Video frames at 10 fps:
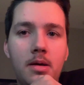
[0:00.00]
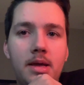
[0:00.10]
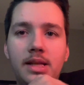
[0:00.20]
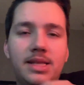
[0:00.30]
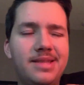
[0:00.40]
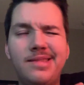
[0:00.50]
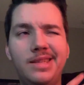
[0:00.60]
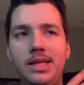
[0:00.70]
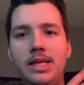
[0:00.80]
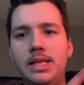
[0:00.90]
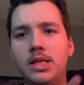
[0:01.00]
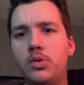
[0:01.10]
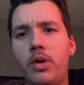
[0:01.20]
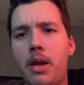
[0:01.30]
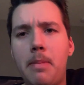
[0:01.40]
It's easiest
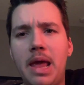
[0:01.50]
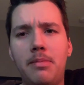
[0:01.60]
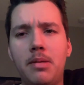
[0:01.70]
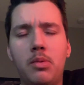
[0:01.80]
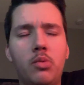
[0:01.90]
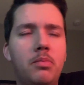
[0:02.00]
way to pay people.